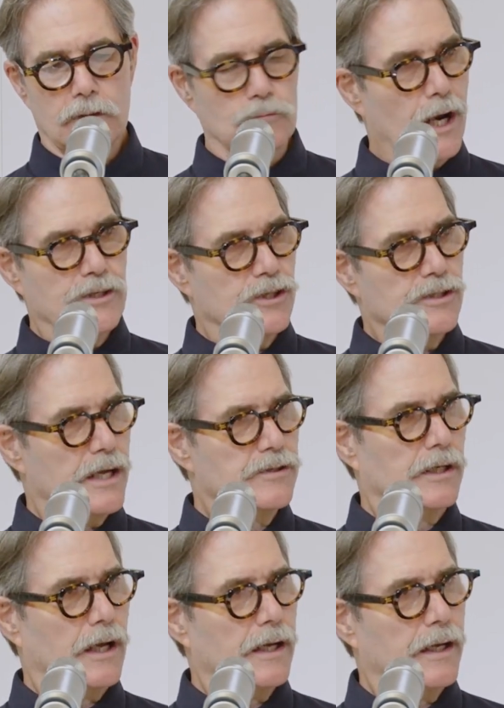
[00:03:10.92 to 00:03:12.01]
Righteous
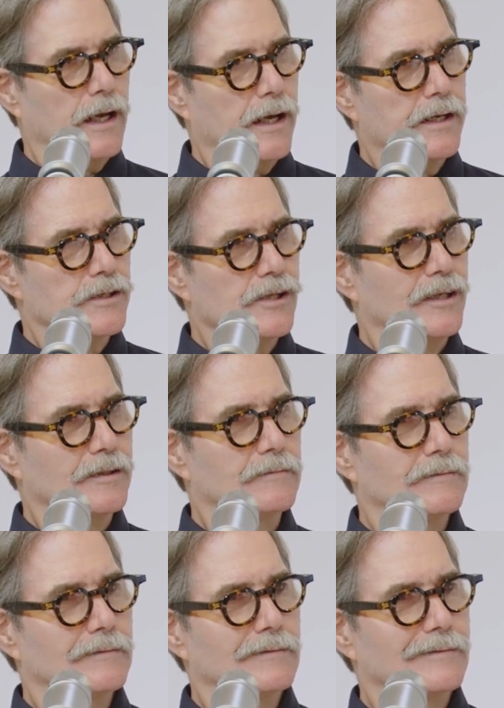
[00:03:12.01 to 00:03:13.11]
Hezekiah had a son
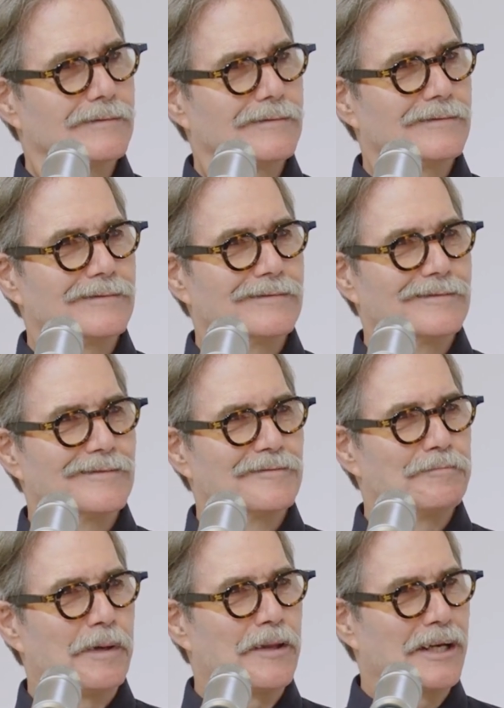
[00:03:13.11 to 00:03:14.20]

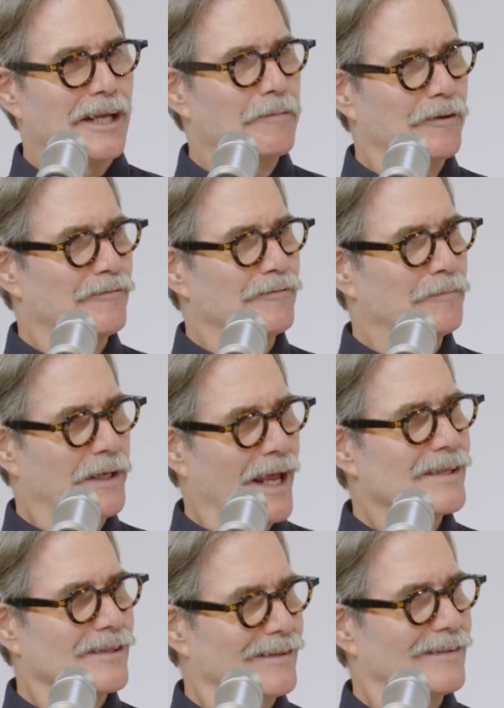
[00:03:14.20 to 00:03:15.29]
by the name of
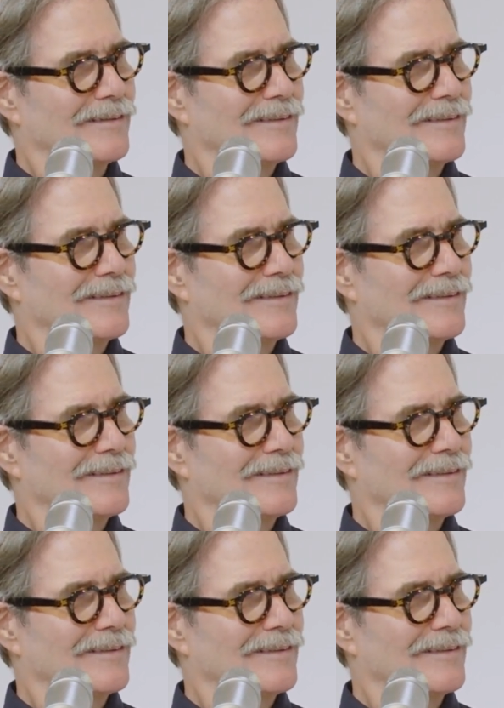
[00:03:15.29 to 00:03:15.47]
Manasseh.